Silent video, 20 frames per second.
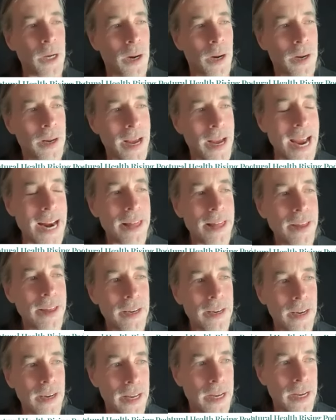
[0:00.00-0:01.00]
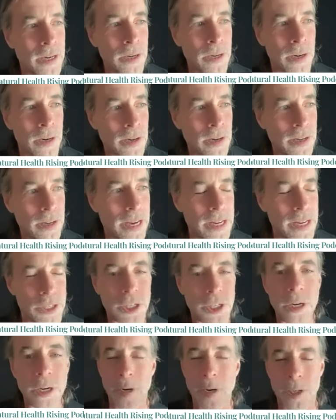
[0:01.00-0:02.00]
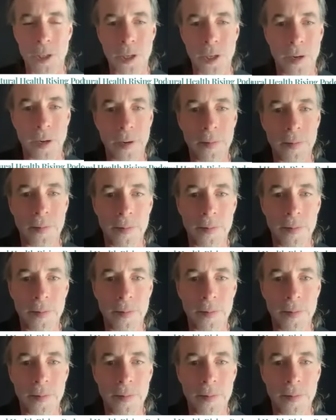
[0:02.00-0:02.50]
anything legal is commercial.